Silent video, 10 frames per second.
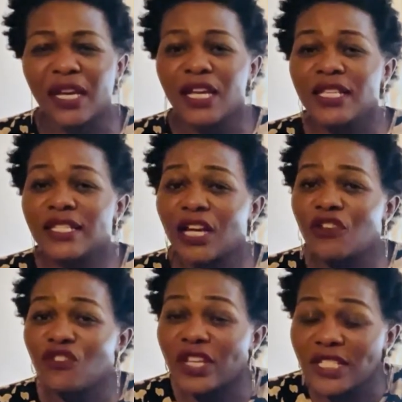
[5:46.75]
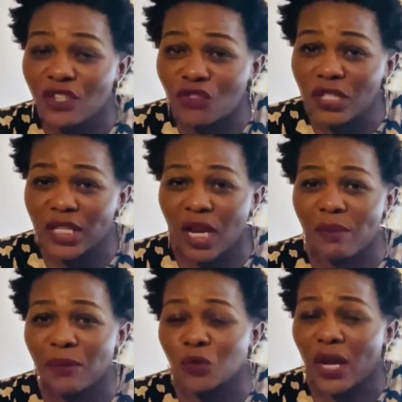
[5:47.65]
saka zvese zvinoita come
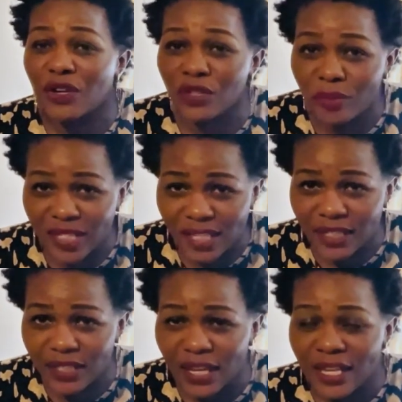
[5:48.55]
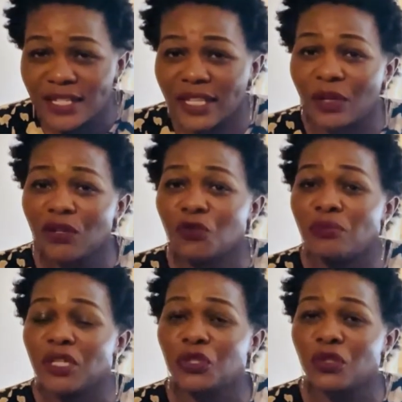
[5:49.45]
up to 100%. Saka you have to
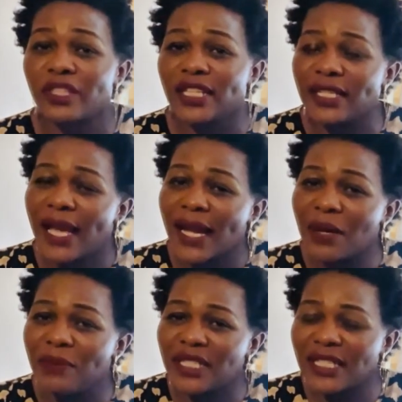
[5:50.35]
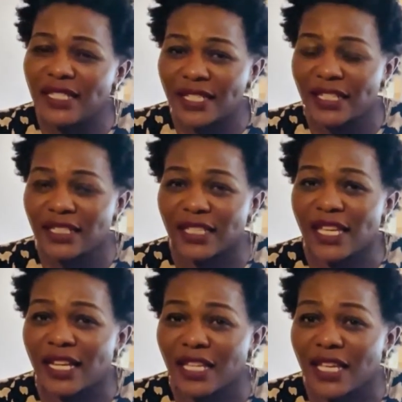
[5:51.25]
make sure that ka-percentage
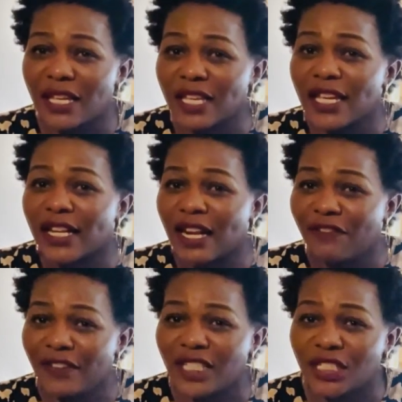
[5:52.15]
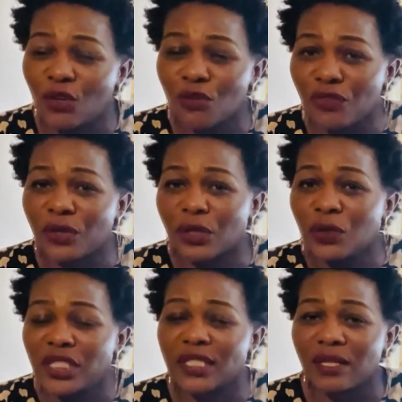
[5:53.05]
ke-rafage kaunofanirwa nge
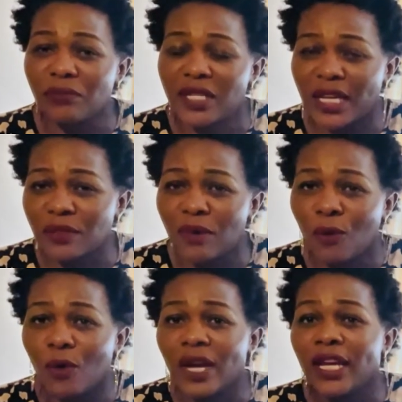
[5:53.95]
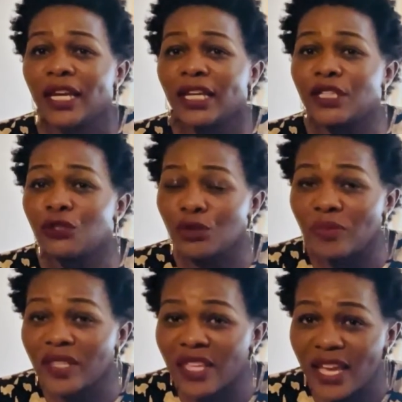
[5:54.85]
uchiisa mudiet mako, it should be
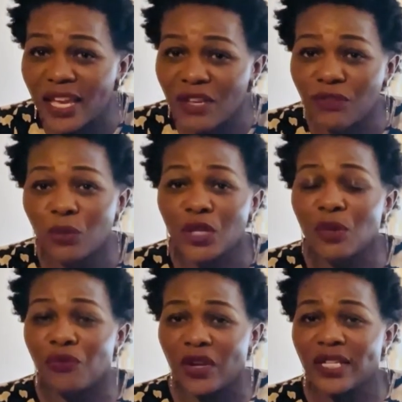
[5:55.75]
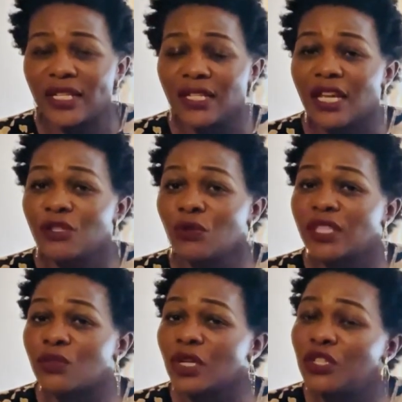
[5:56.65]
there even when you're pregnant. So
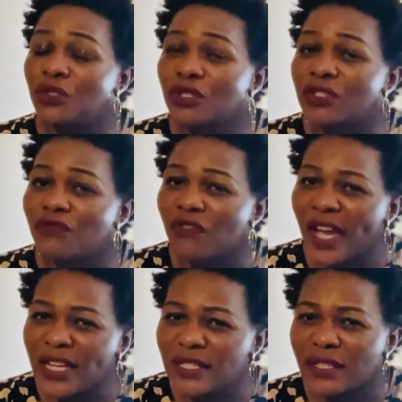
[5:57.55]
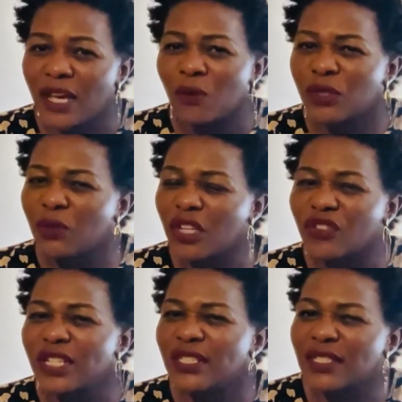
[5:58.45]
that's why you should find kuti okay,
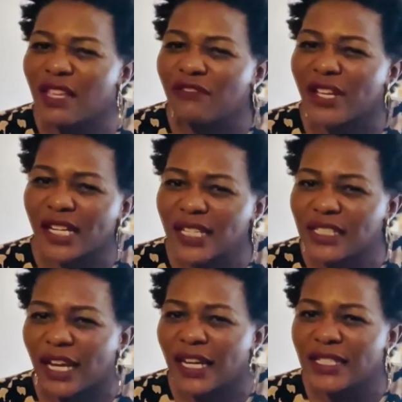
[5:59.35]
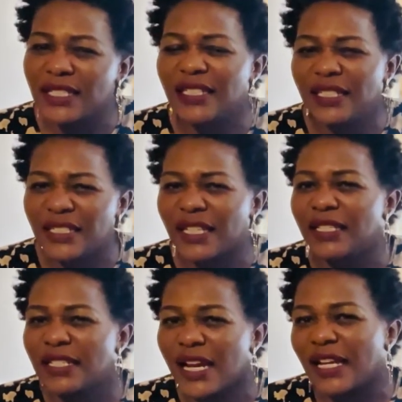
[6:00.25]
zvandisafarire chakati chii
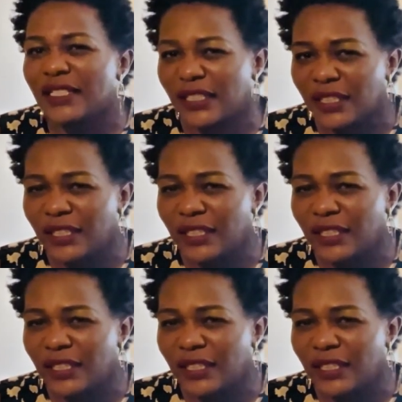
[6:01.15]
chandingadye